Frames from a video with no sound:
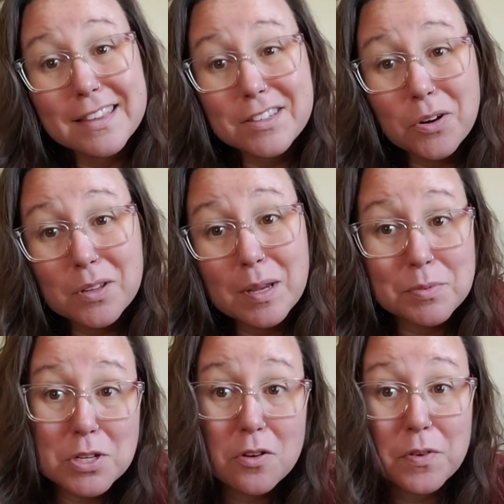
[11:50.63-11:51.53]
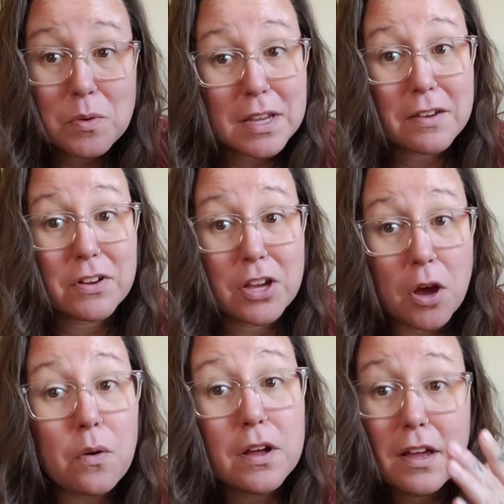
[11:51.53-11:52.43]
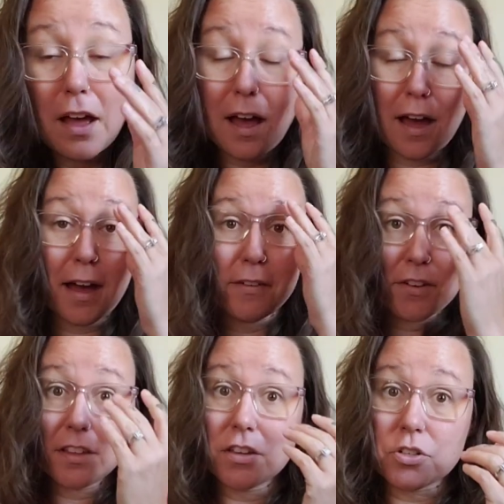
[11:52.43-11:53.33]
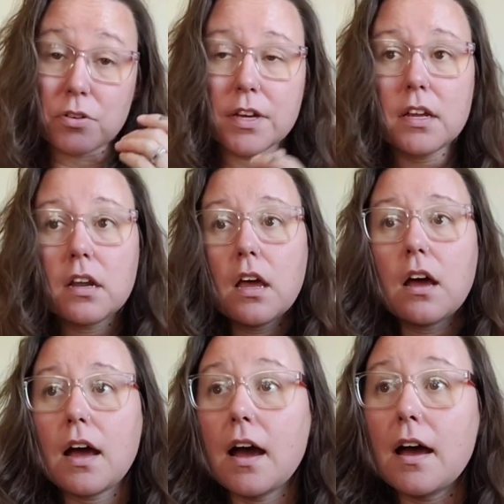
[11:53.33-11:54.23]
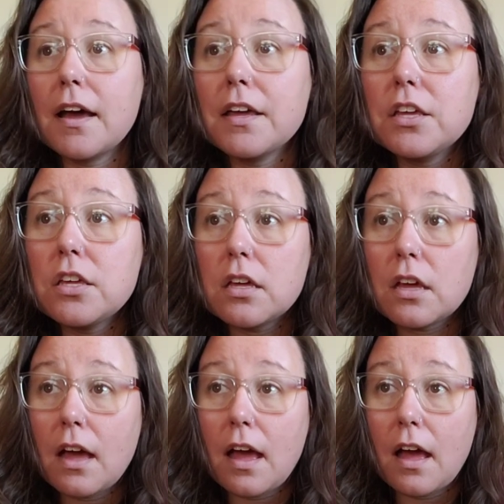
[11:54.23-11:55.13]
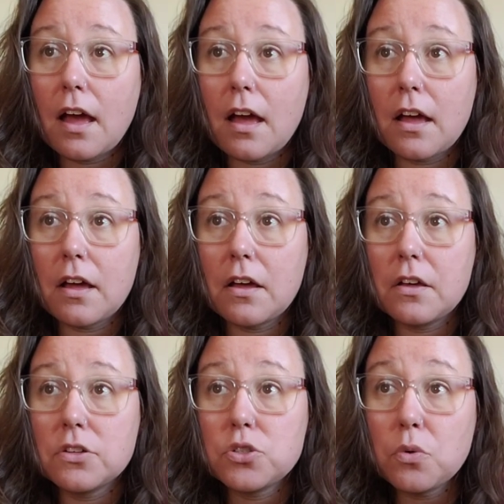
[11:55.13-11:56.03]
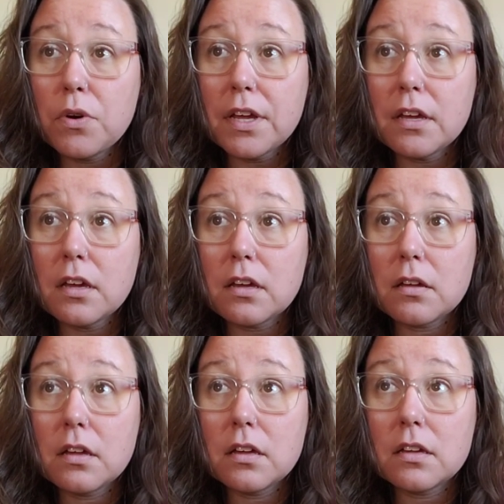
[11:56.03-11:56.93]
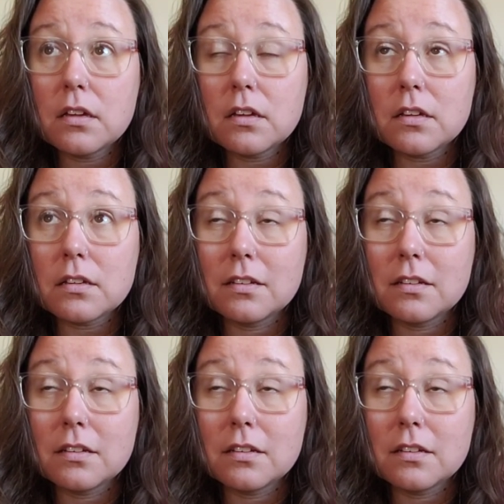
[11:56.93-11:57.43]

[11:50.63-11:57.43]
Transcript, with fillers: Totally up to you if you want to give it a go. I really enjoy it. I during uh,